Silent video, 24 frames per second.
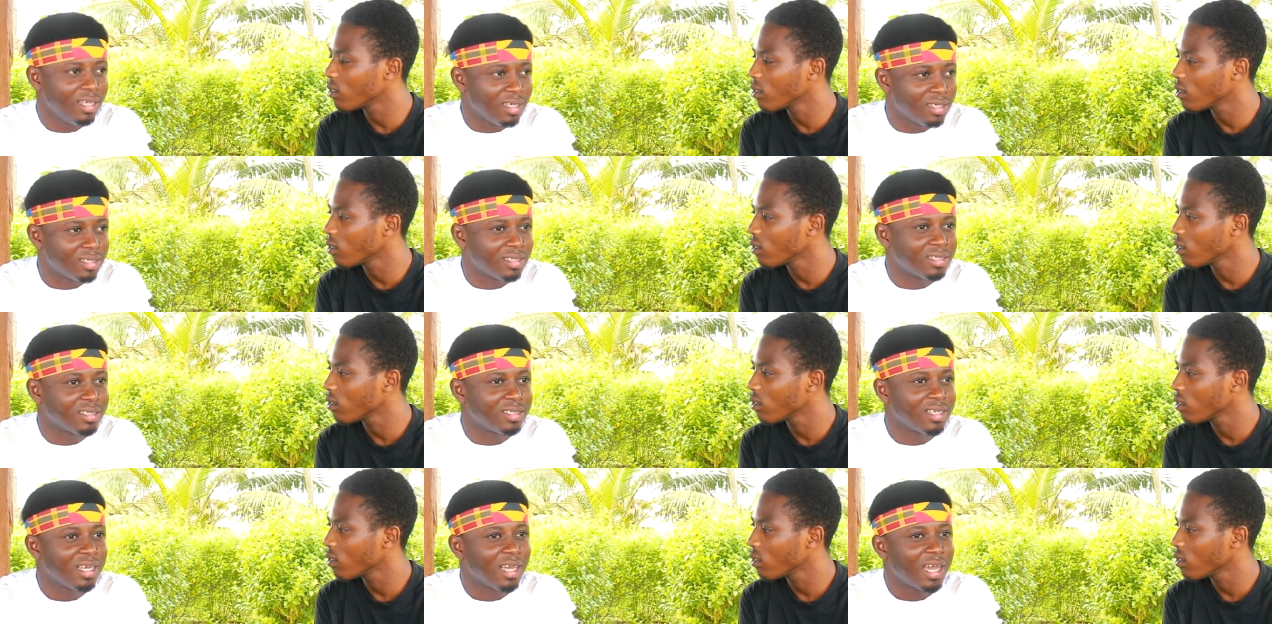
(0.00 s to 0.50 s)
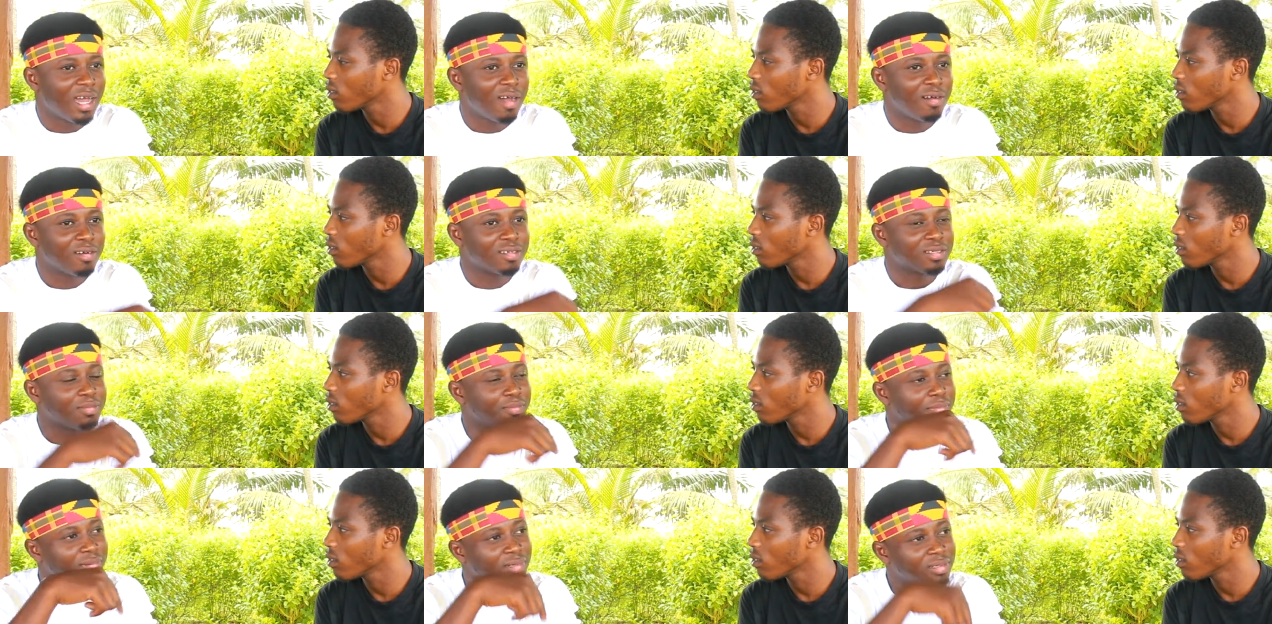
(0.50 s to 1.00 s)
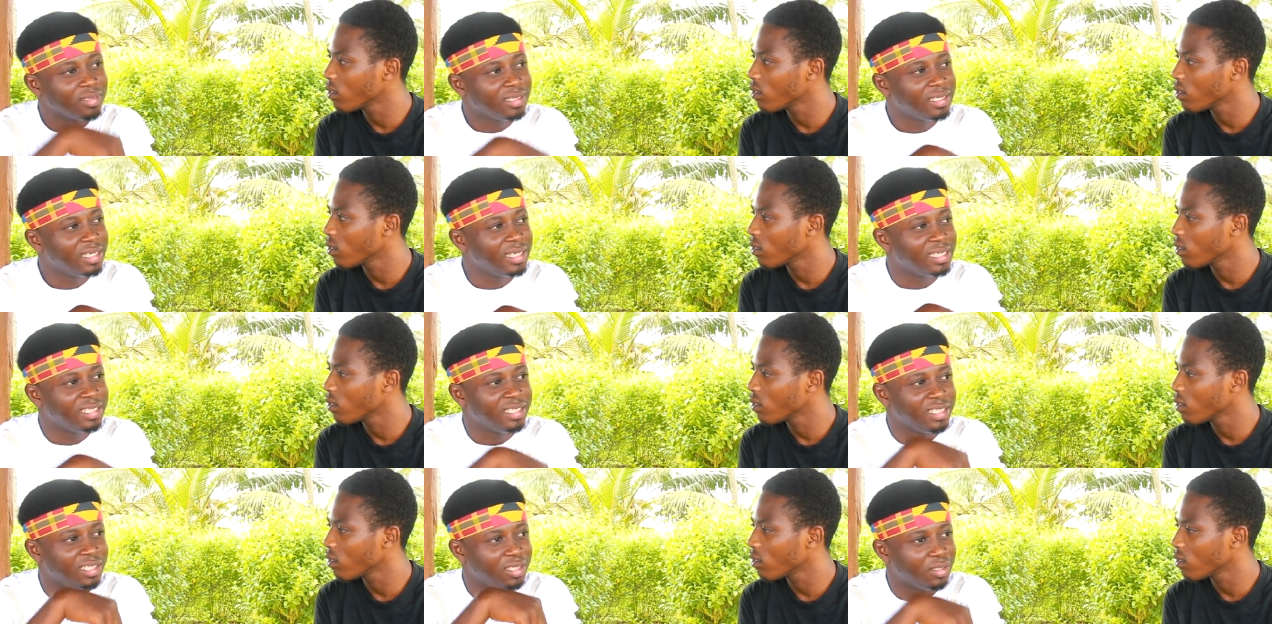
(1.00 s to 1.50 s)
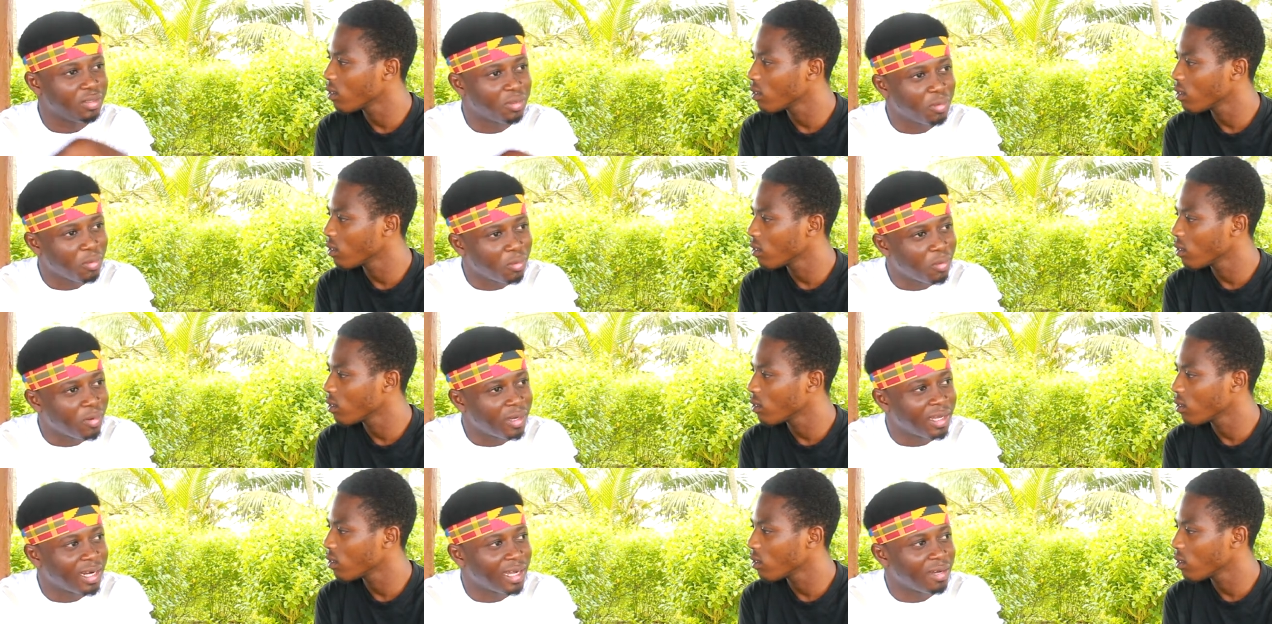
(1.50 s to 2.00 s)
Speaker 1: Yes. I was born in
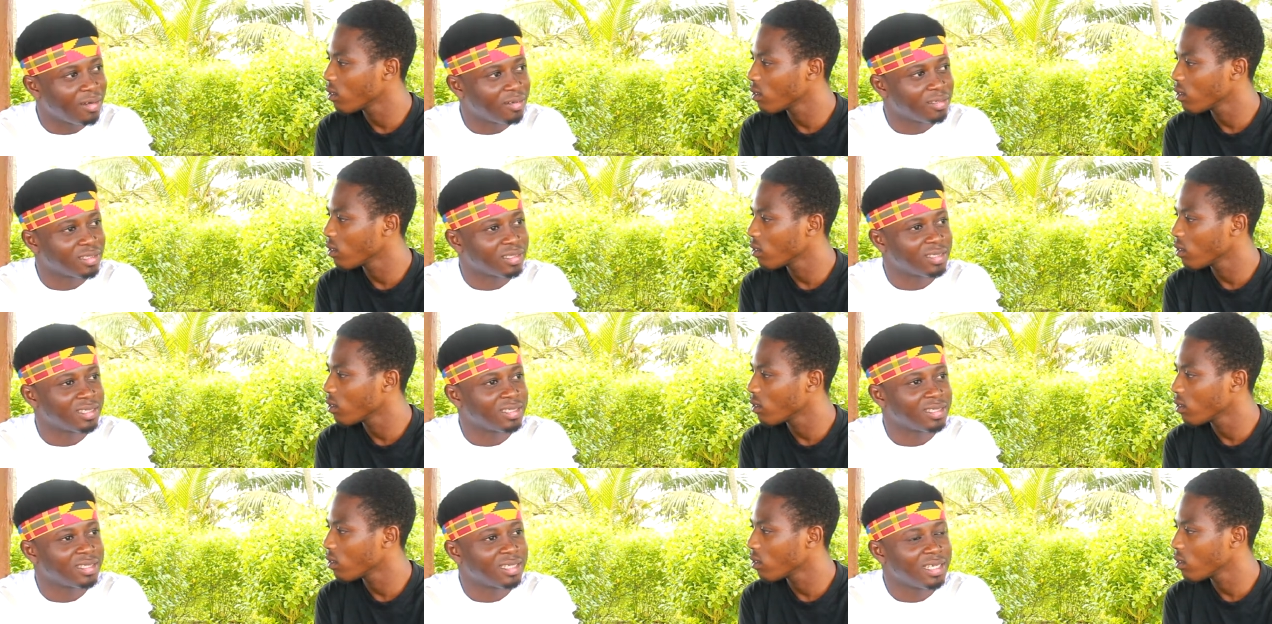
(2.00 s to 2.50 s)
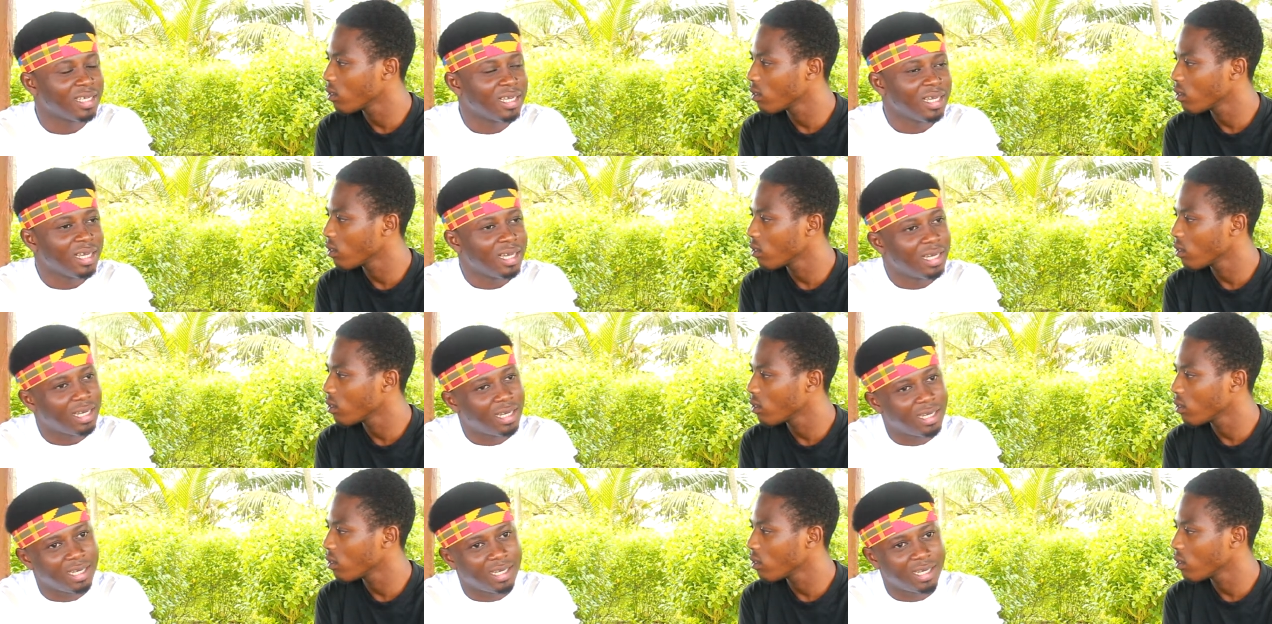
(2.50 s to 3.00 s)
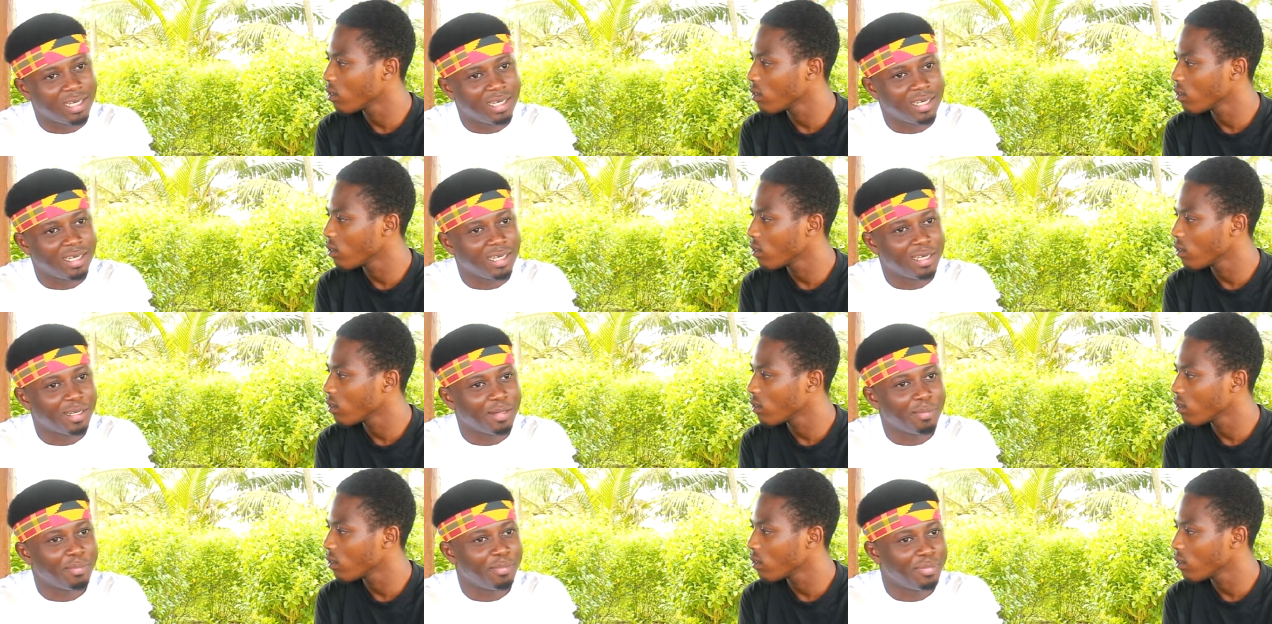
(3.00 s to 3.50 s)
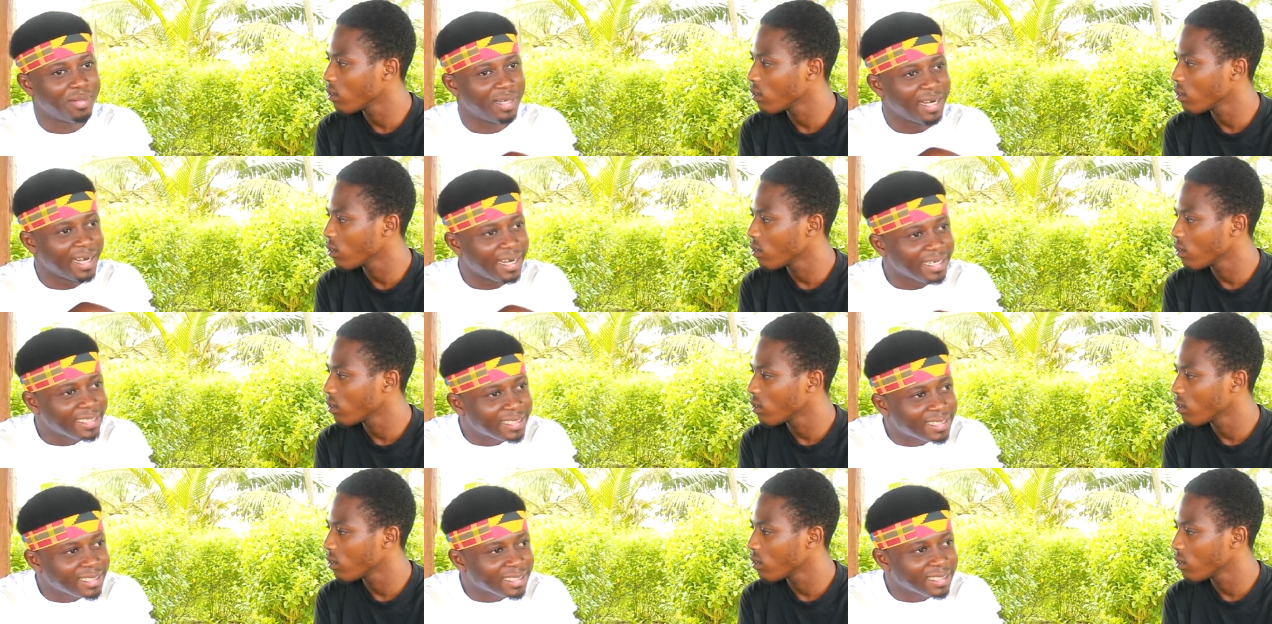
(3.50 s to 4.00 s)
Tsito and I was uh,
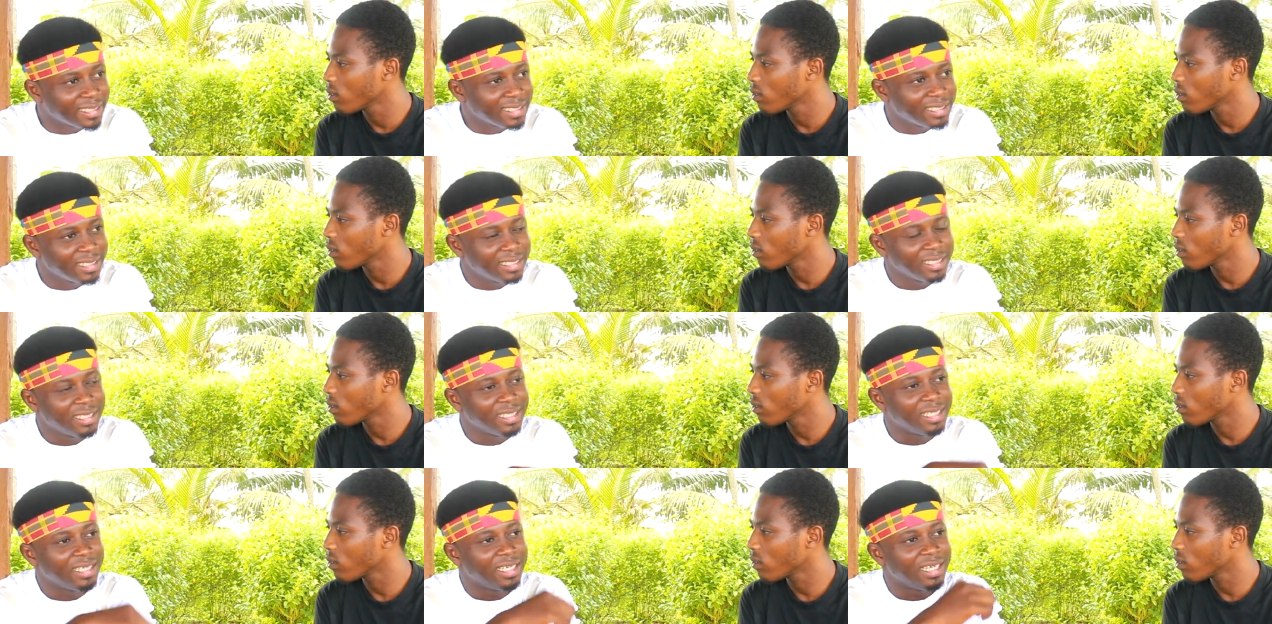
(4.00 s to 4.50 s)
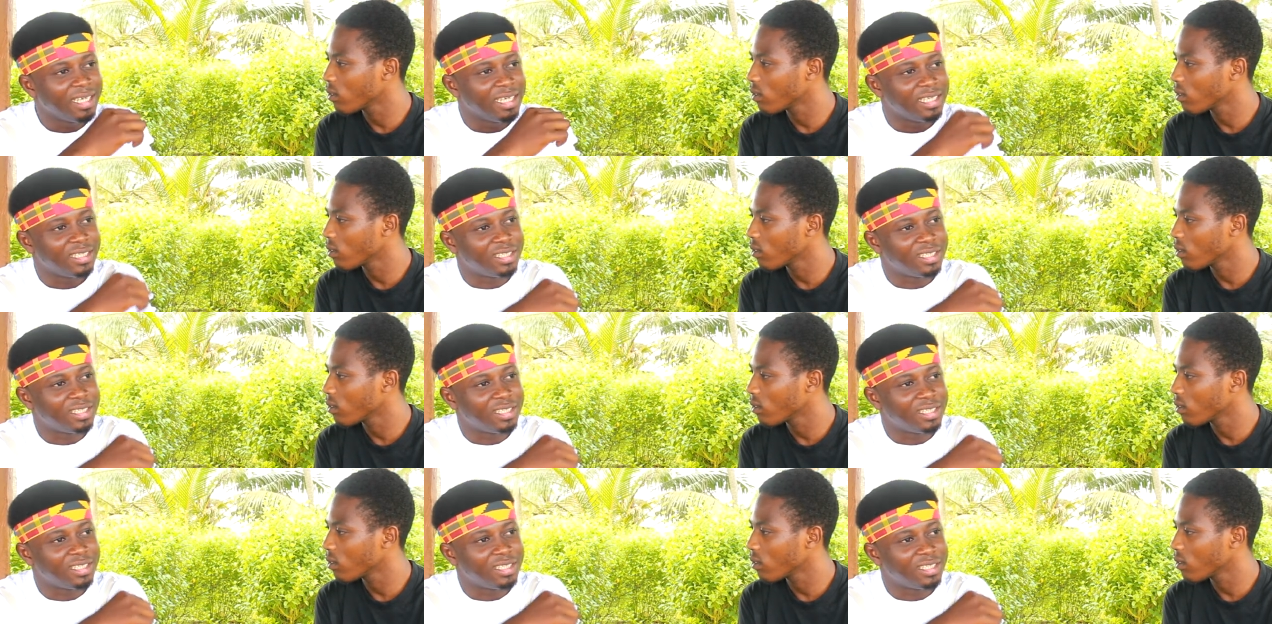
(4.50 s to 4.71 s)
bred mm.